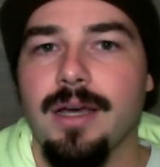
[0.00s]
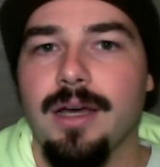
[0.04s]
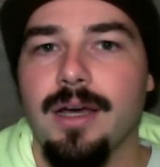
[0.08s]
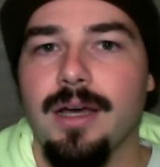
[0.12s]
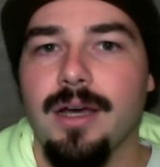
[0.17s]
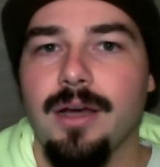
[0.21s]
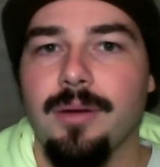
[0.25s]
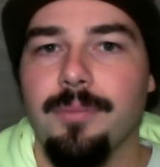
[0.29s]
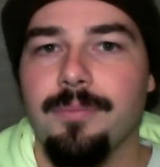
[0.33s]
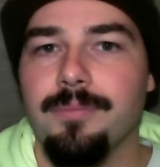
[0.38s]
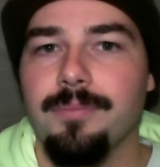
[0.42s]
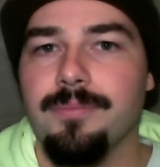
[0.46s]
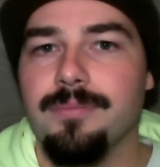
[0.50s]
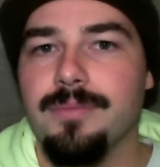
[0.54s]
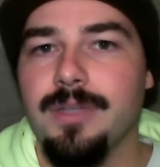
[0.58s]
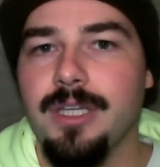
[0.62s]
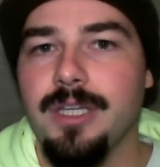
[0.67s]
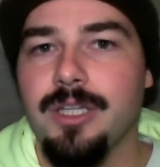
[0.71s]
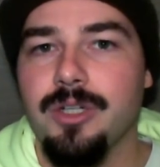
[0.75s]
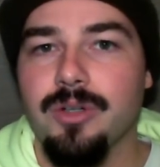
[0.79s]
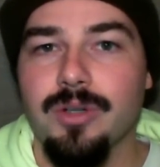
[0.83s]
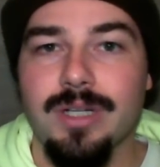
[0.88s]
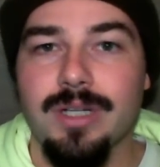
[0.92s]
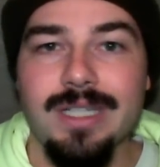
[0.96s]

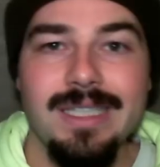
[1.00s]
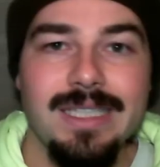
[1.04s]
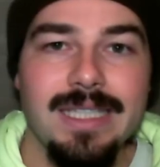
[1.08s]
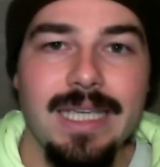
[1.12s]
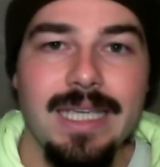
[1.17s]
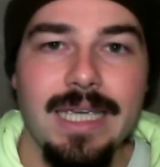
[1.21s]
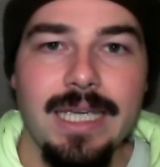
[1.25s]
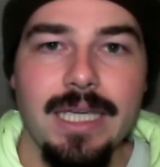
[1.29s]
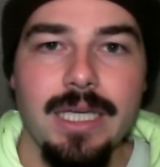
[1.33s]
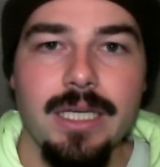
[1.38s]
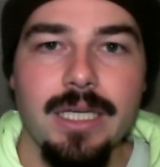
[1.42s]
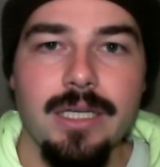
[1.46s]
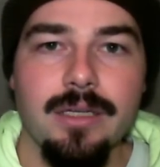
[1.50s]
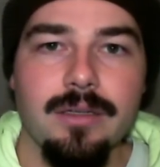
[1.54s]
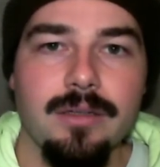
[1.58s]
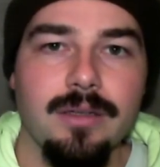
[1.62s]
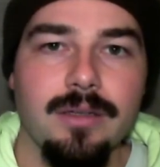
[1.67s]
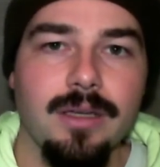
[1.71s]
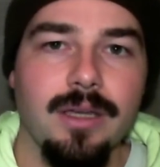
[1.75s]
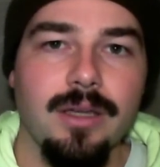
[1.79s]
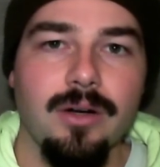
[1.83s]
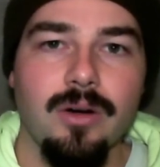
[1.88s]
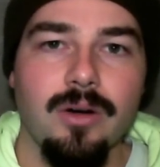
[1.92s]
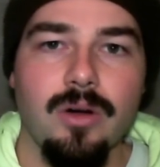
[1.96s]
in your intake
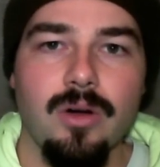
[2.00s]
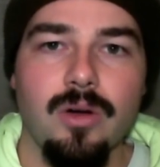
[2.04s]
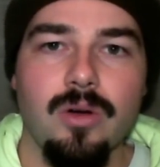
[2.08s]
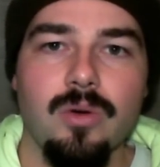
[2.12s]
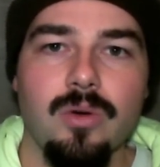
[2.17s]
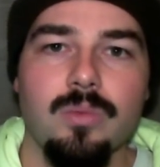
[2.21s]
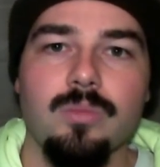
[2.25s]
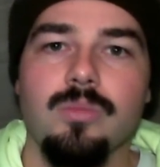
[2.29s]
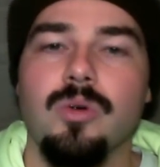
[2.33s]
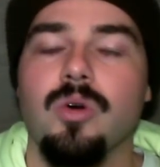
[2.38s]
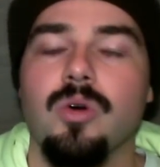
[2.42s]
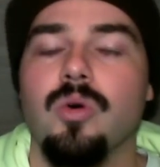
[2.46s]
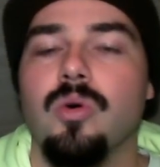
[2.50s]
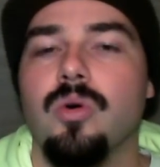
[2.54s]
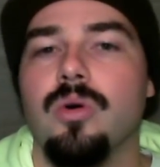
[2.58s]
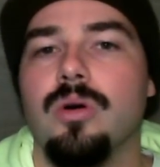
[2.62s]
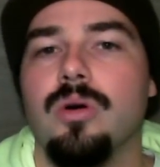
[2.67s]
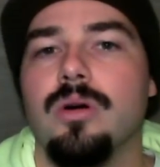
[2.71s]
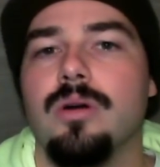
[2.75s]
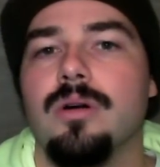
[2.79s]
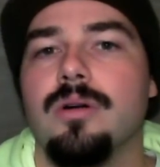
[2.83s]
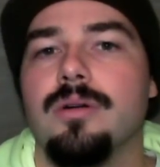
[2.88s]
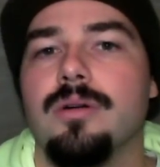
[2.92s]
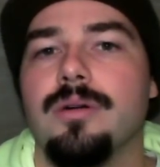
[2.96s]
at all
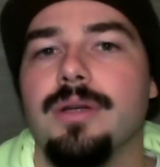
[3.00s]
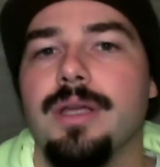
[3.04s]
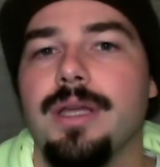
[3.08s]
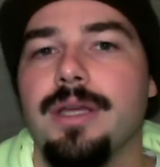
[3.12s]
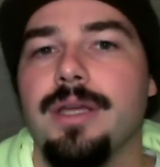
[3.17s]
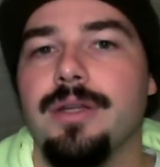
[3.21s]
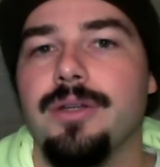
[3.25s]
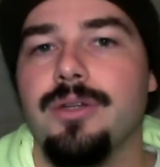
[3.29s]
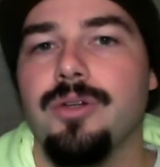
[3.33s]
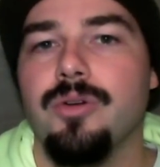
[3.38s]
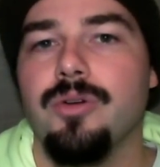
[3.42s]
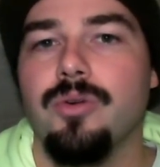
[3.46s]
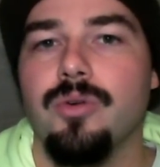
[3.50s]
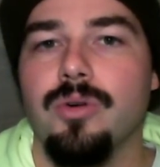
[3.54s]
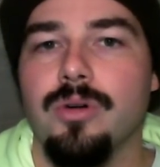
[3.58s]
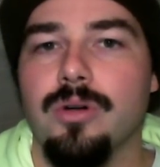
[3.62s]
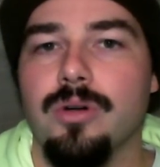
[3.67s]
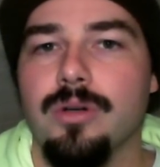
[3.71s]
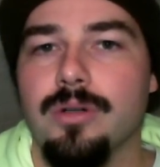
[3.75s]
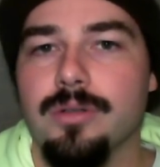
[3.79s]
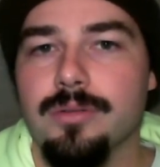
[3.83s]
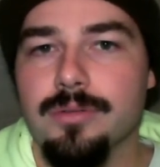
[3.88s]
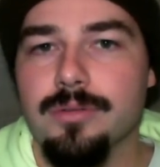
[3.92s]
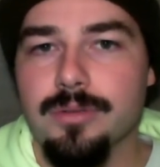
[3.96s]
or in
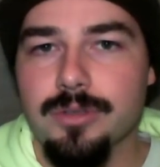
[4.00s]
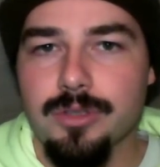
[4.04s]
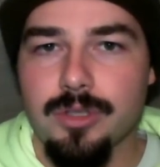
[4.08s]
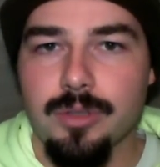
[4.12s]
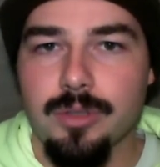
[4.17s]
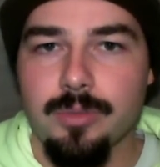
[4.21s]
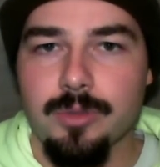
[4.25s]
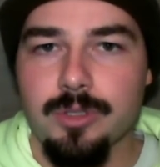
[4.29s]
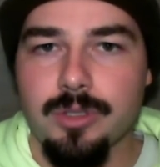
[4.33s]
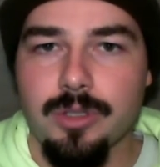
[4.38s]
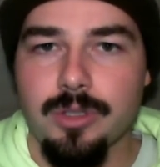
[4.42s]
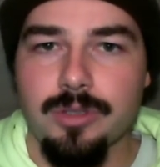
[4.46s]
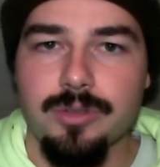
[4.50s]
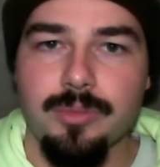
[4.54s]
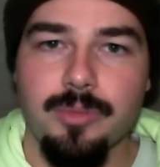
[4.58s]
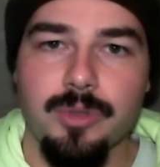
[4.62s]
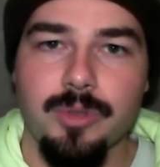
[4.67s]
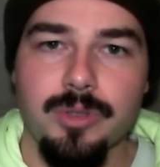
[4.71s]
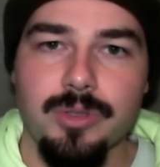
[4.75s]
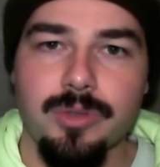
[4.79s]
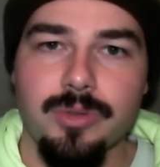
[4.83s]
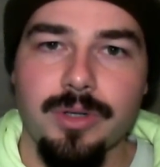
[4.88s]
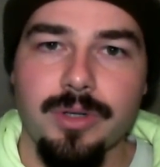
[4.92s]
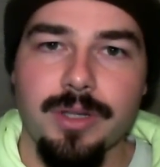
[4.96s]
your turbocharger
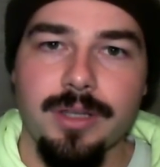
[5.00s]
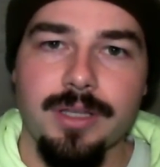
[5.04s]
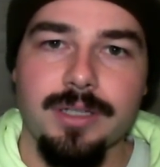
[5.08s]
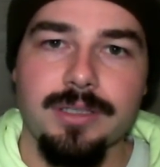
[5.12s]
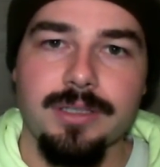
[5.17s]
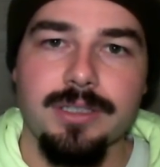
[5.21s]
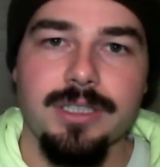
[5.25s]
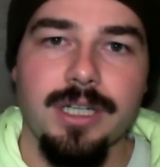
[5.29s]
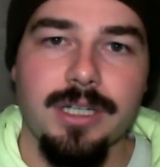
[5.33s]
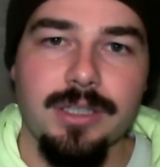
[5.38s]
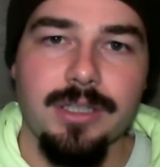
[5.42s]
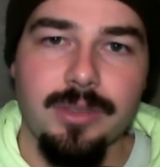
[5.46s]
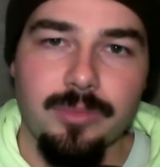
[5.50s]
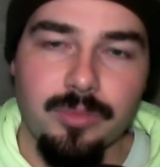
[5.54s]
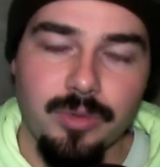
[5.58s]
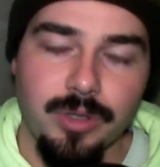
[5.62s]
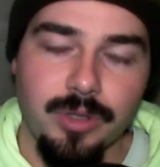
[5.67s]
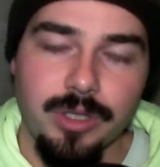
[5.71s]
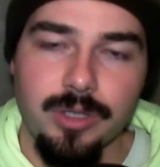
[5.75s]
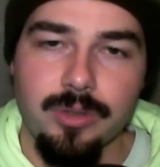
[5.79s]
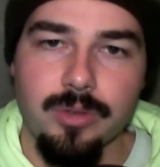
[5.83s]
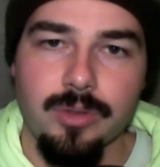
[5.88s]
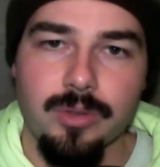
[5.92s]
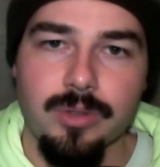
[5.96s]
boots or anything, check the
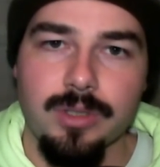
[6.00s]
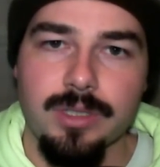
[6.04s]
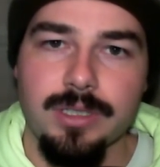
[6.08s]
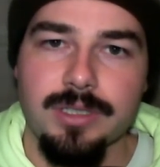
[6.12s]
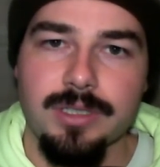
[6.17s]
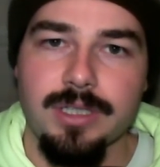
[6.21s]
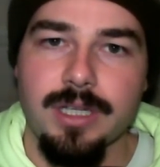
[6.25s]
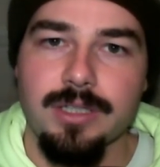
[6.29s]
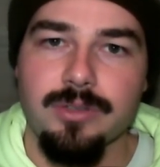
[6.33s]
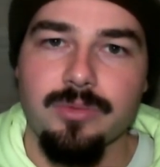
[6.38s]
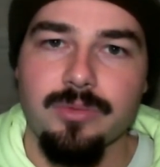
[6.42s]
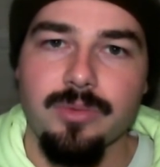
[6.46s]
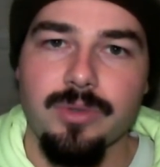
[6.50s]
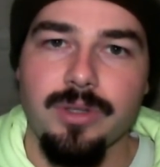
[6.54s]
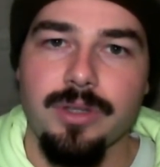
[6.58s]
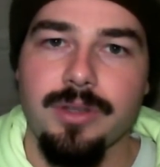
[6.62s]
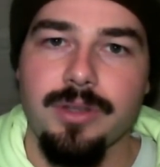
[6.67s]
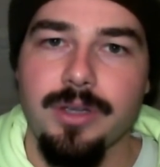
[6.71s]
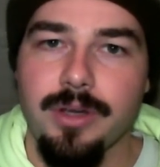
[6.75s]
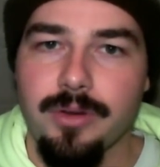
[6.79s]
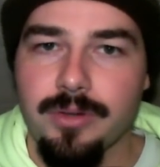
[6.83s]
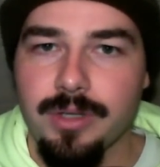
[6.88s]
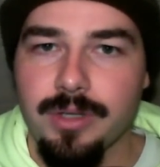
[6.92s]
precooler because that's really the